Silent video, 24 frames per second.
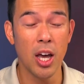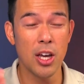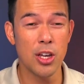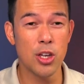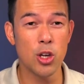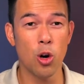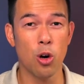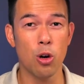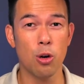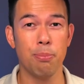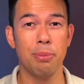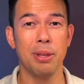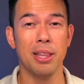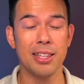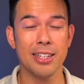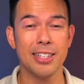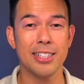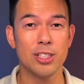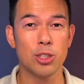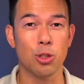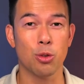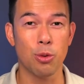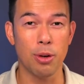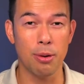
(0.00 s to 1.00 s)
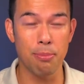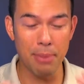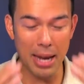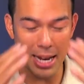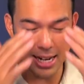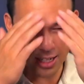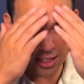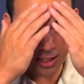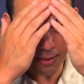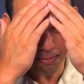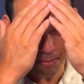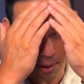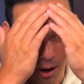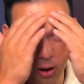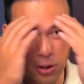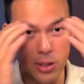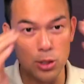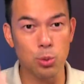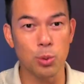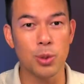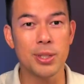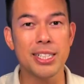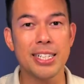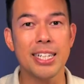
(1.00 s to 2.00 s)
your ability to remain
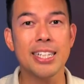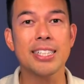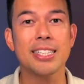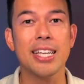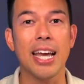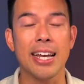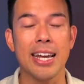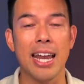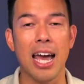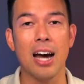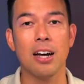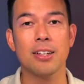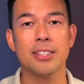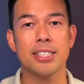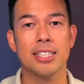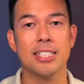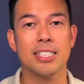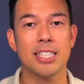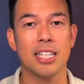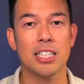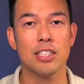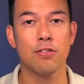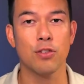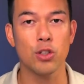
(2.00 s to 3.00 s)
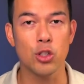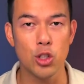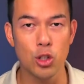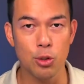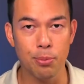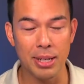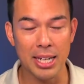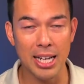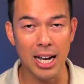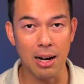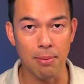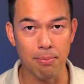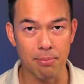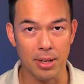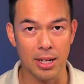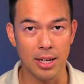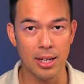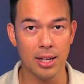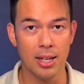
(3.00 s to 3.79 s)
composed will dictate how successful you become.